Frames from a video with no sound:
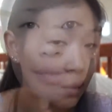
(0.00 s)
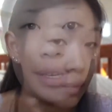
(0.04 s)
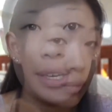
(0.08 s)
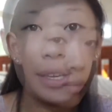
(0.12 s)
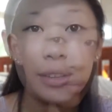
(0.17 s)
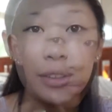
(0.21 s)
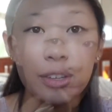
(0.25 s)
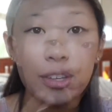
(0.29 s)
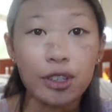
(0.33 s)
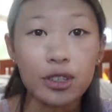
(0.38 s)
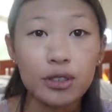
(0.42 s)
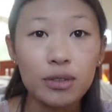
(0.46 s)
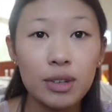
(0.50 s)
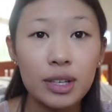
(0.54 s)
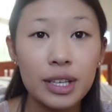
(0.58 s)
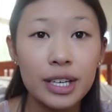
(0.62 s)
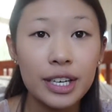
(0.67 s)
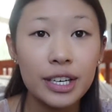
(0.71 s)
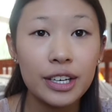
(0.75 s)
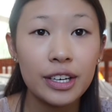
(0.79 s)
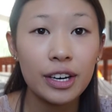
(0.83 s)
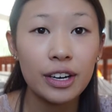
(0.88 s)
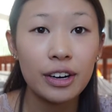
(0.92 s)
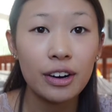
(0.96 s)
It looks
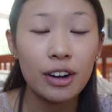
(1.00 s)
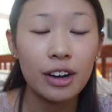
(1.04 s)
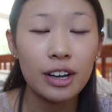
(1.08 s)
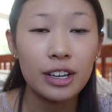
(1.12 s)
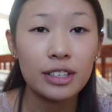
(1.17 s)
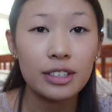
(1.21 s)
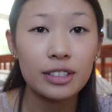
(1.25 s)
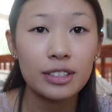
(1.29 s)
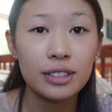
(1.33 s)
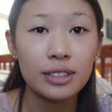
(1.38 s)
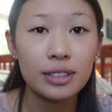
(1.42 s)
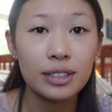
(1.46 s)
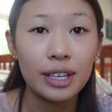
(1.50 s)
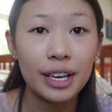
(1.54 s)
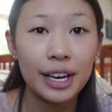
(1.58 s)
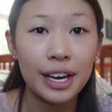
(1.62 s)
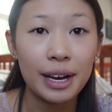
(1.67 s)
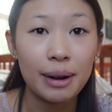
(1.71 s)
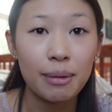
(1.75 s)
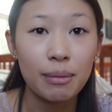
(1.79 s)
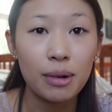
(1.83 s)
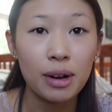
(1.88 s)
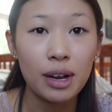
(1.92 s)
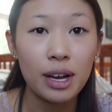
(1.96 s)
really good on
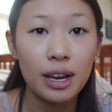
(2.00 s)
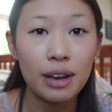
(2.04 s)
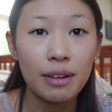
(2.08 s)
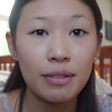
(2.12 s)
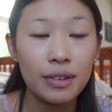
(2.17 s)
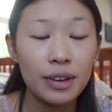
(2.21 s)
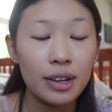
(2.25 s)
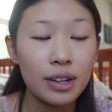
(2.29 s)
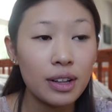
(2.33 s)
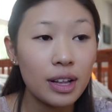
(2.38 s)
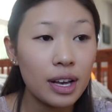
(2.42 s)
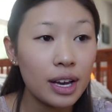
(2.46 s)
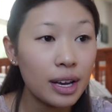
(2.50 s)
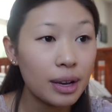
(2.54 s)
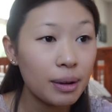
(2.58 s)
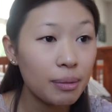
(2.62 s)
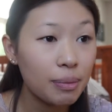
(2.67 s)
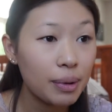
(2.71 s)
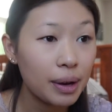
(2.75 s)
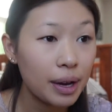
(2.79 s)
camera, I feel like,